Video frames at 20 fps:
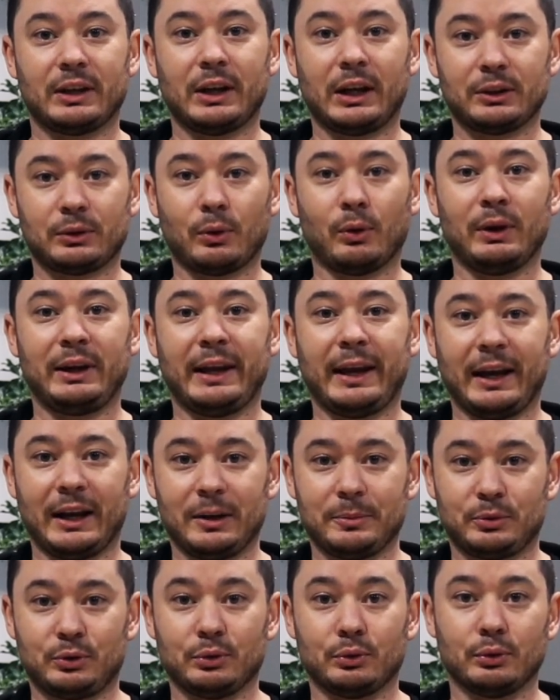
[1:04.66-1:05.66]
not only
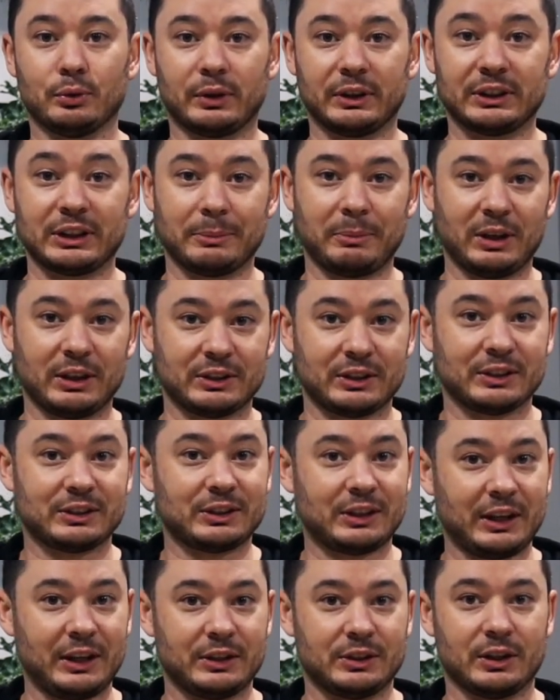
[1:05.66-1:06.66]
helps you during the mixing
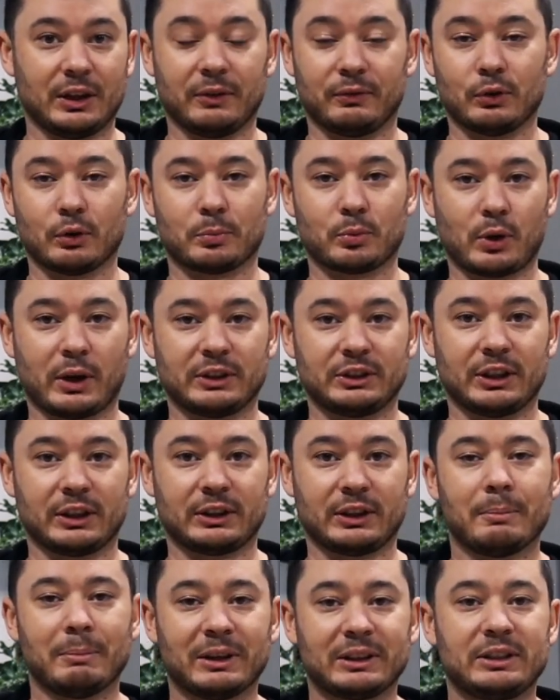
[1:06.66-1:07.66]
stage of your
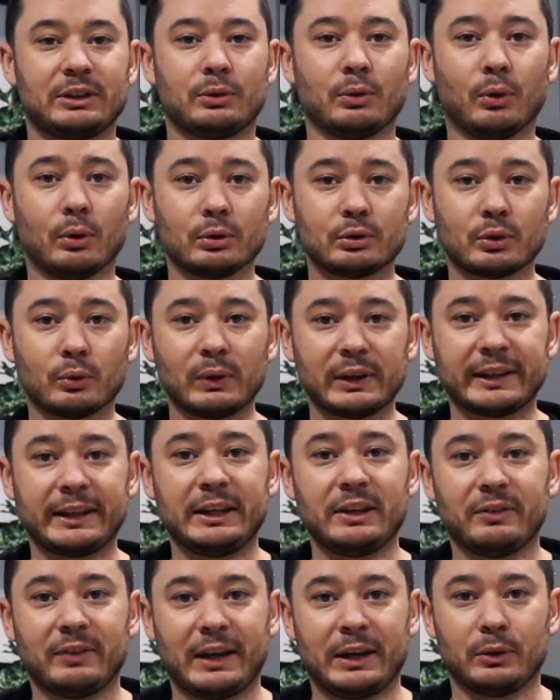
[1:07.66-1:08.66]
project, but it also will
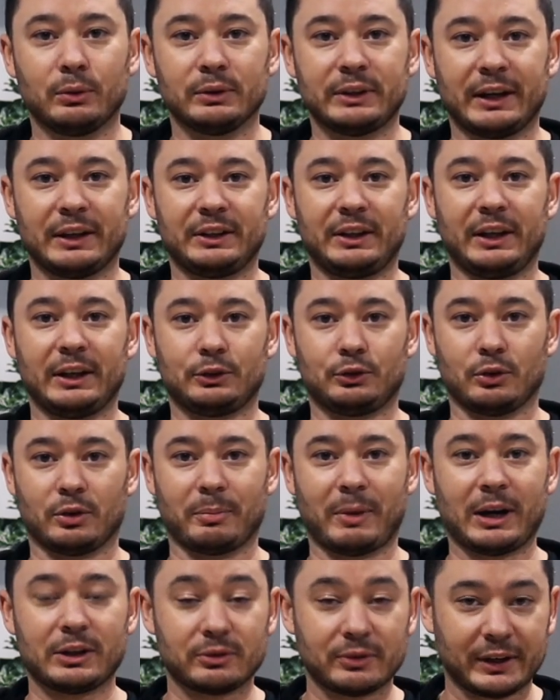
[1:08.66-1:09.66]
give a good idea to your
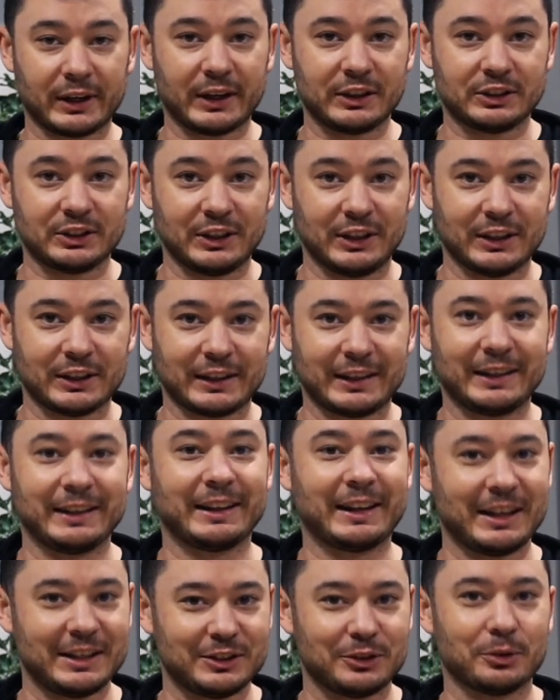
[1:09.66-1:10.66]
mastering engineer, in
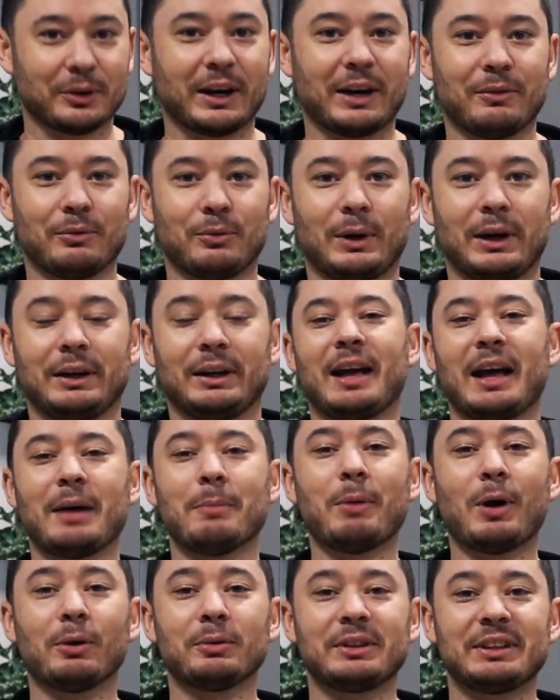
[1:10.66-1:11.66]
case you have one,
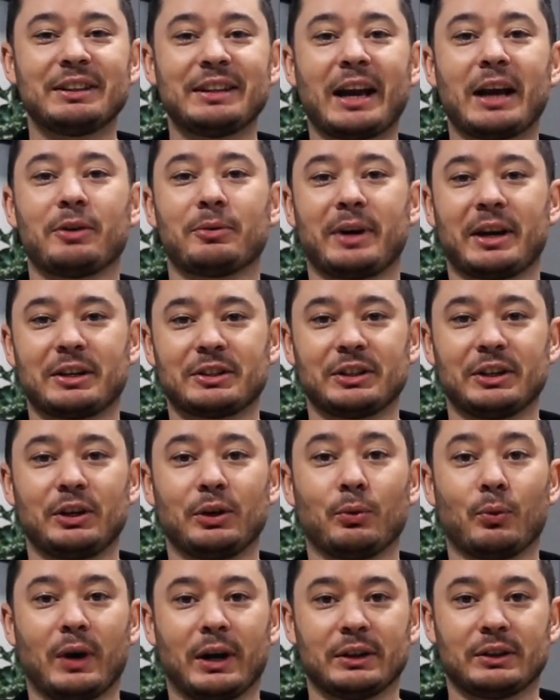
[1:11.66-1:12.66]
about the direction
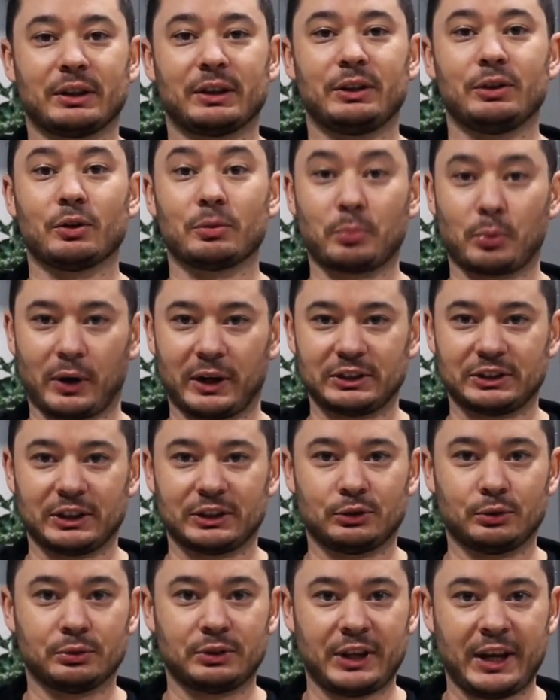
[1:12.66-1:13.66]
you want your project
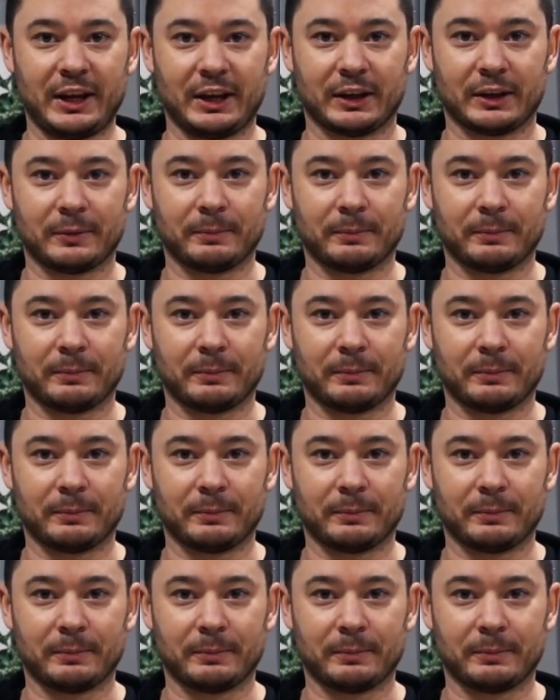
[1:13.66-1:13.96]
to take.